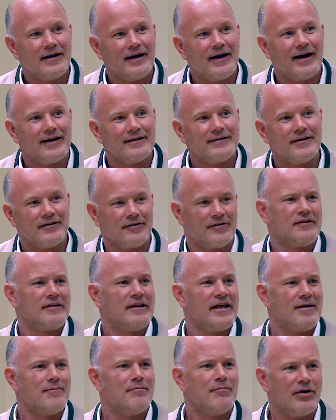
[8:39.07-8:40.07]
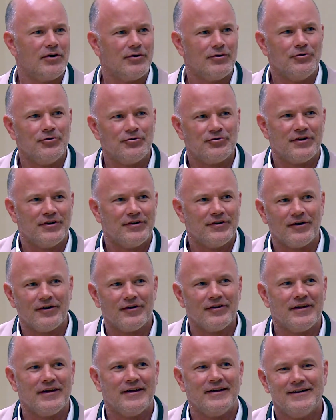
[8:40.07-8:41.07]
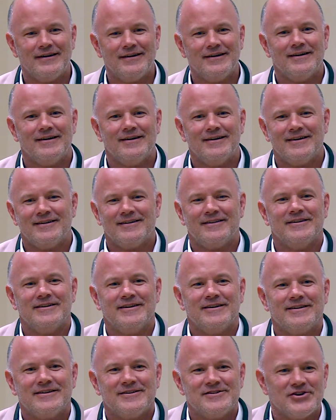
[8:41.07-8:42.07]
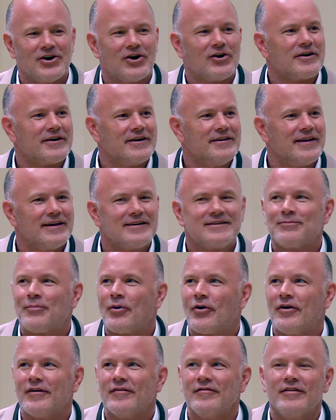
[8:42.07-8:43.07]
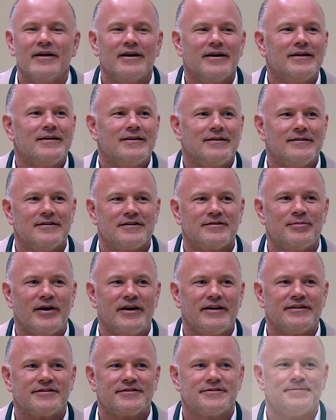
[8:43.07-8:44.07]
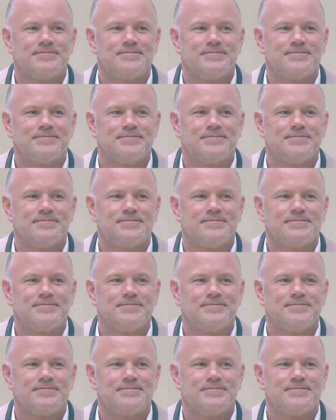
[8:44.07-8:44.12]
at the Lambos and all the jargon that's part of the space.